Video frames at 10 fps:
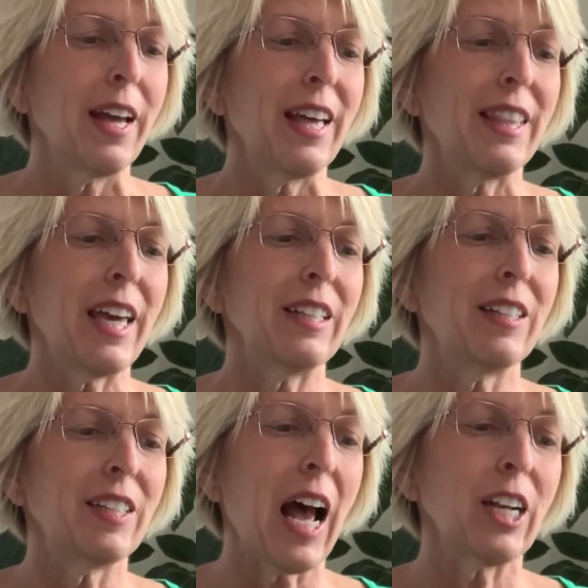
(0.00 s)
they
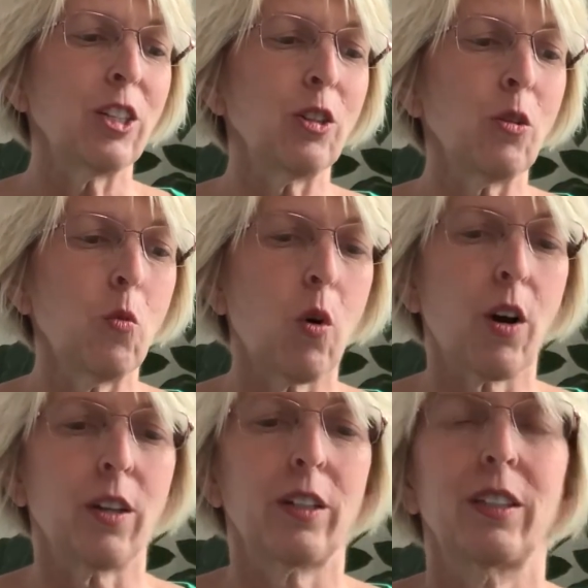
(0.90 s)
set to
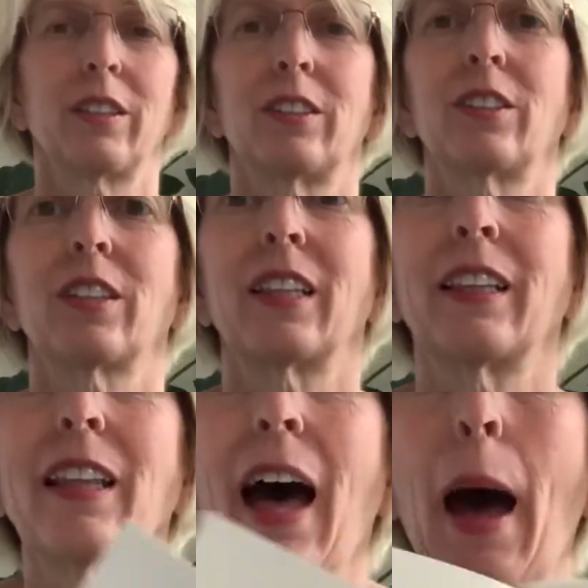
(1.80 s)
work to
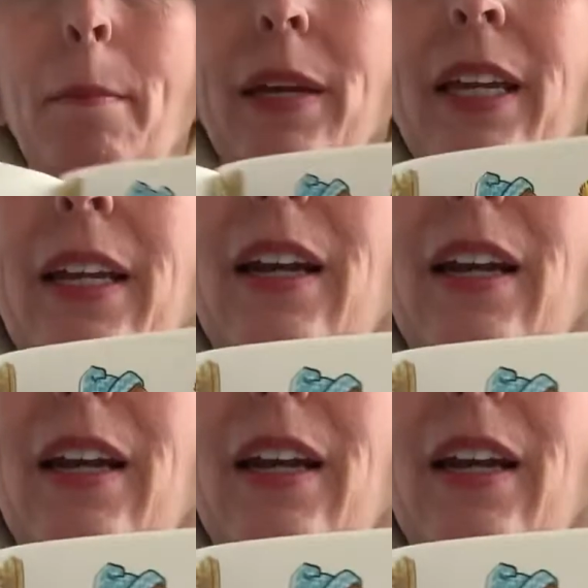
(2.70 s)
lap it